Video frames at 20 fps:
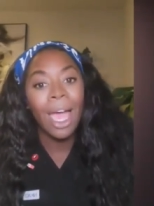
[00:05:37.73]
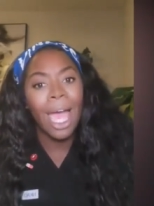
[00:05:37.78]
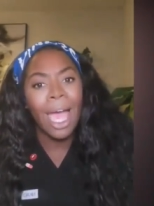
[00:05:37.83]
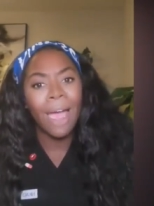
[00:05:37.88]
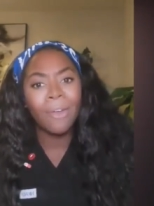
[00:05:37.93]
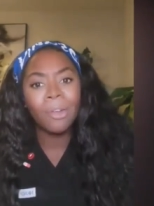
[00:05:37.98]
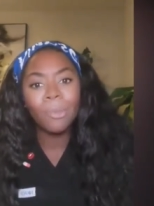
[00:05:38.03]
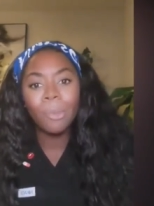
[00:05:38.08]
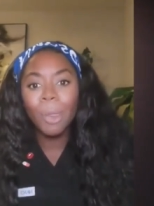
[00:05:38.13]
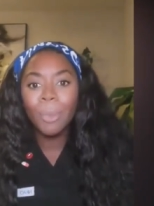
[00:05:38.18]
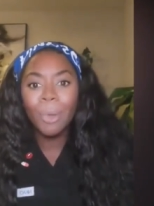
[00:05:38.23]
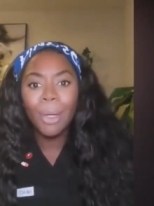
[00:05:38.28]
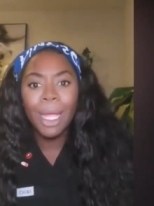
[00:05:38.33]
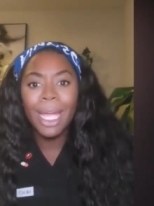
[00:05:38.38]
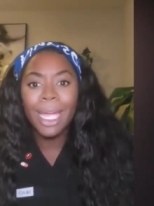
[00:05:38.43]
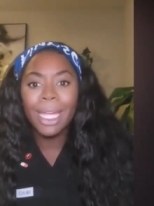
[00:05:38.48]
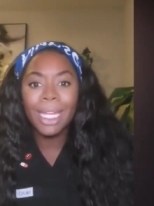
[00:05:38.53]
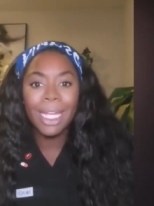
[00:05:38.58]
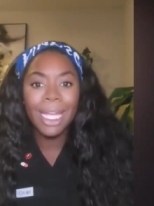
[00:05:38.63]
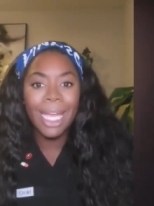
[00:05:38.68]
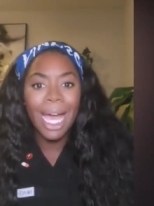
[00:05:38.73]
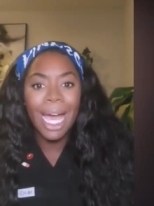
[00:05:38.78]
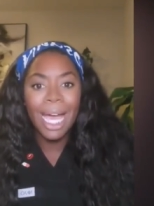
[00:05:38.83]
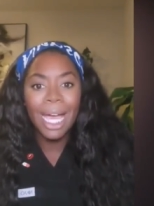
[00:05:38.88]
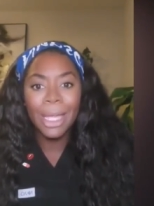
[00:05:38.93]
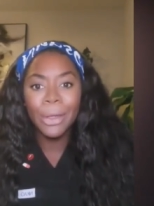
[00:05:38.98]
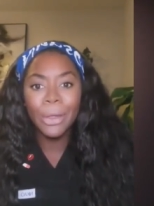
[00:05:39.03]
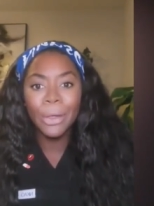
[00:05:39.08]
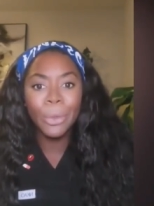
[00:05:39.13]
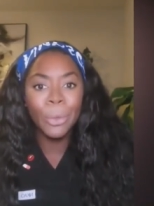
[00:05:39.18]
I remember I had a
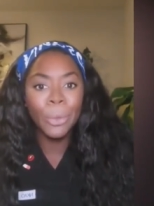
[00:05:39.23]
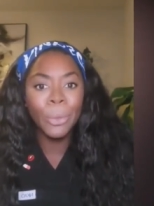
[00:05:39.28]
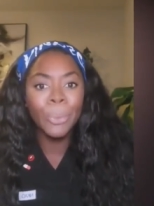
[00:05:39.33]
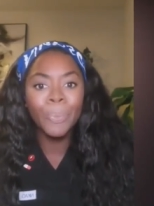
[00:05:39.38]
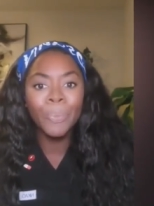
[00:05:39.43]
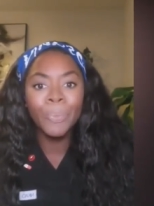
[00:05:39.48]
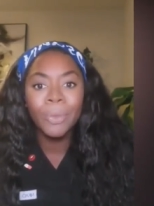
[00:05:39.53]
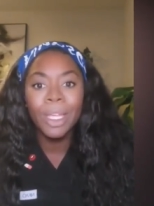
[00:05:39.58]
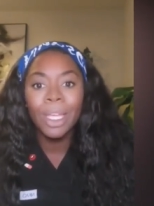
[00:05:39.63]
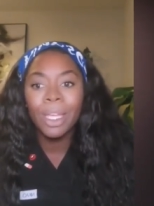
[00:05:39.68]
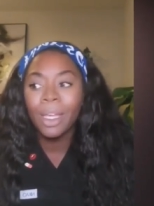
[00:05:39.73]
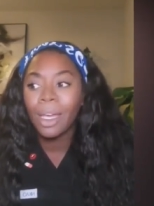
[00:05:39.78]
guy who